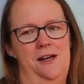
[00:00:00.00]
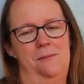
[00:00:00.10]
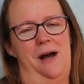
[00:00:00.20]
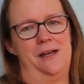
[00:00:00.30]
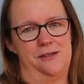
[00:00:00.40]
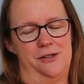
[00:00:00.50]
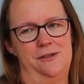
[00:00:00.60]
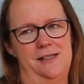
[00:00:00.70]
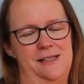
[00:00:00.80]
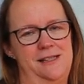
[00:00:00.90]
Miles
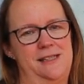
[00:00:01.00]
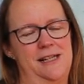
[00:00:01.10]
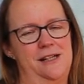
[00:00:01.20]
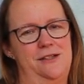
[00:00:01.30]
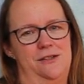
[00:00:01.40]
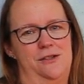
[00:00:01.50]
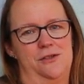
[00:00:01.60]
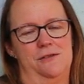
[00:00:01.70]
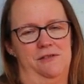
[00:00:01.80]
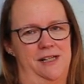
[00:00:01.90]
Hunt, the lead singer,
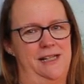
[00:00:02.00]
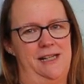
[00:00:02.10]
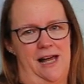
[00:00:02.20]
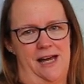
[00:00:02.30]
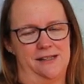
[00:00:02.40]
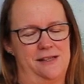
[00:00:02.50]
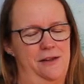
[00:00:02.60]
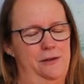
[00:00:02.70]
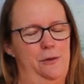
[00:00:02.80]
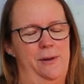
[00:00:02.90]
doesn't really like, so
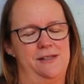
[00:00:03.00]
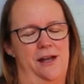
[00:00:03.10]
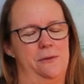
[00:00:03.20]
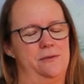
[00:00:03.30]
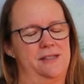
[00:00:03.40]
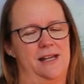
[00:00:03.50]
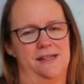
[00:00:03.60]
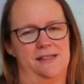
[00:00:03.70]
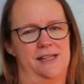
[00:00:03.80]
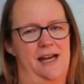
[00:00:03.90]
they'll always know The
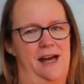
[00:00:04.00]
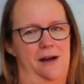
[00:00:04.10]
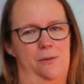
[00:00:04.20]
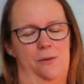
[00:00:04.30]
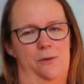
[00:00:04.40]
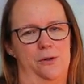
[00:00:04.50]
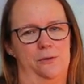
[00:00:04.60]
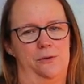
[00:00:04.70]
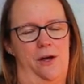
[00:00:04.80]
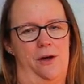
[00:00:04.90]
Size of the Cow, or
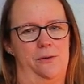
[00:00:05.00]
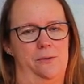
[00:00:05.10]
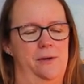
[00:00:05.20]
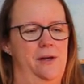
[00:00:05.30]
you'll know